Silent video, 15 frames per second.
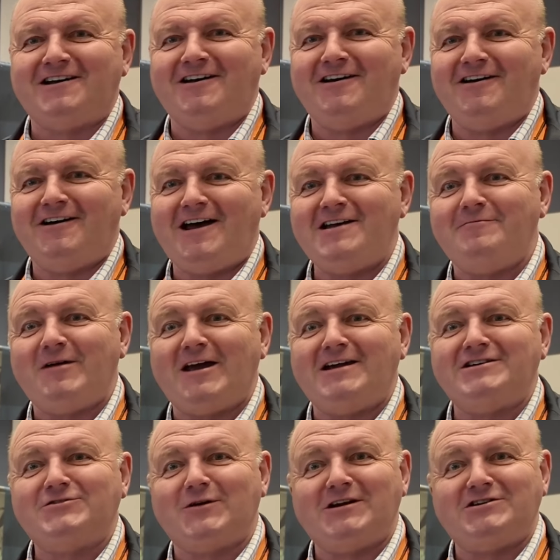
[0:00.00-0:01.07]

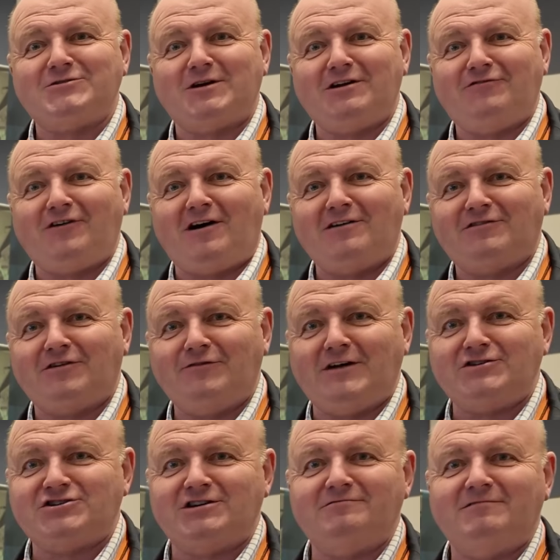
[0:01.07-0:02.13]
NMEA 2025
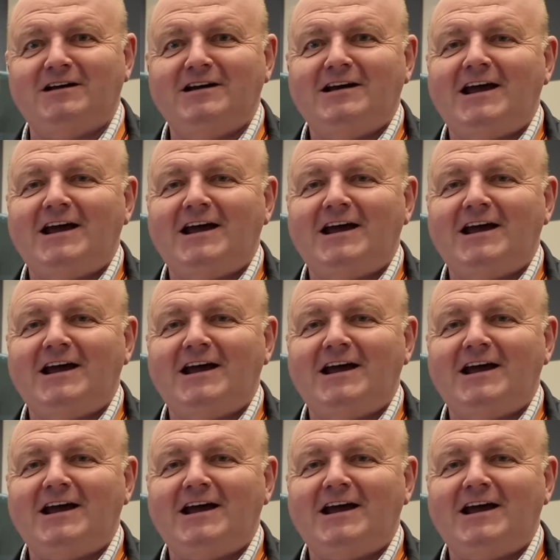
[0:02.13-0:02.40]
convention,